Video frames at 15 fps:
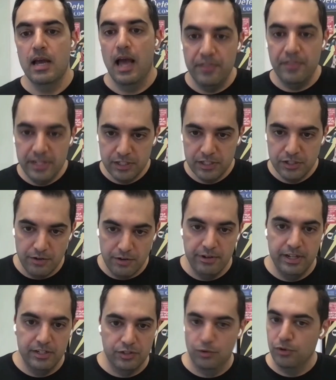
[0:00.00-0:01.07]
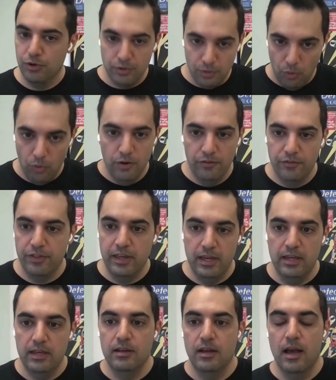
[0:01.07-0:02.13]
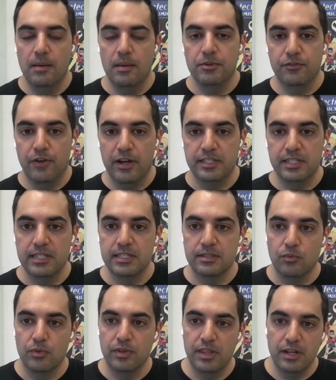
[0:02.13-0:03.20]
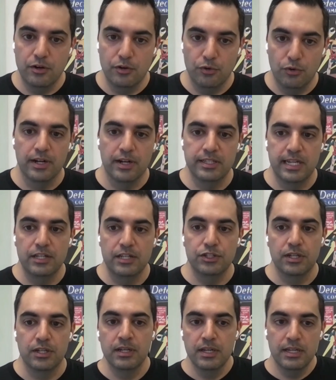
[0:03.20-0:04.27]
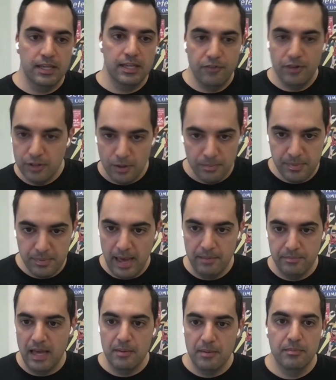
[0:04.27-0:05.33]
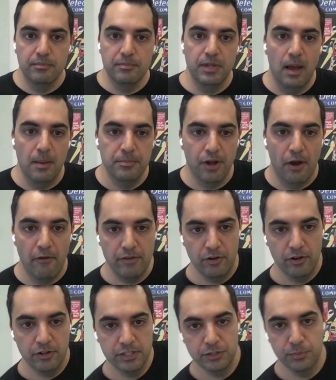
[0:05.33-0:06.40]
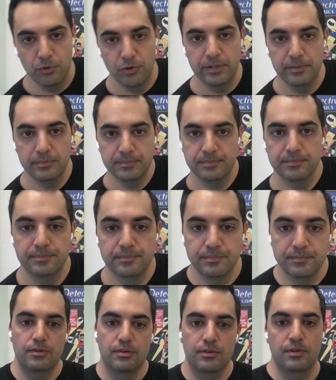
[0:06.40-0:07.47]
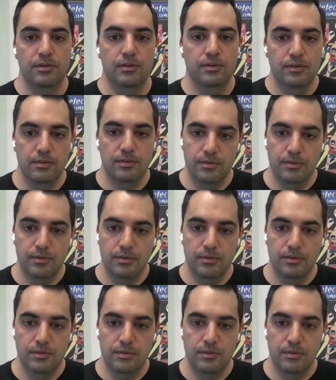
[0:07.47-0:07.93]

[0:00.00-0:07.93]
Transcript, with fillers: And these are generally installed on all of the devices within an organization, giving them that direct vantage point. Okay,